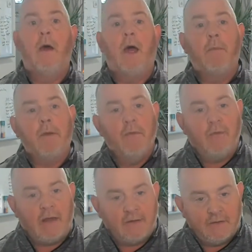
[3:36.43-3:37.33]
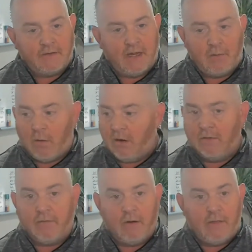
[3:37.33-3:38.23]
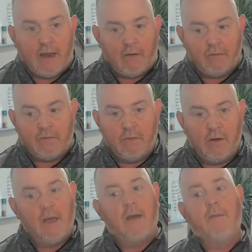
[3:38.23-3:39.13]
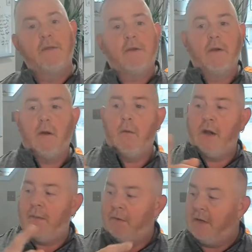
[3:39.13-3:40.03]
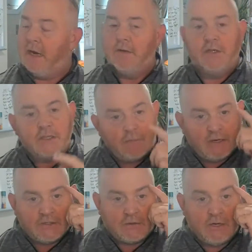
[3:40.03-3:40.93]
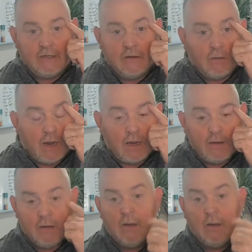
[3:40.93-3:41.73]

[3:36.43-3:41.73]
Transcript: I'm going to move out to the sidewalk in front of the house. And I'm going to start going up and down just my street, okay?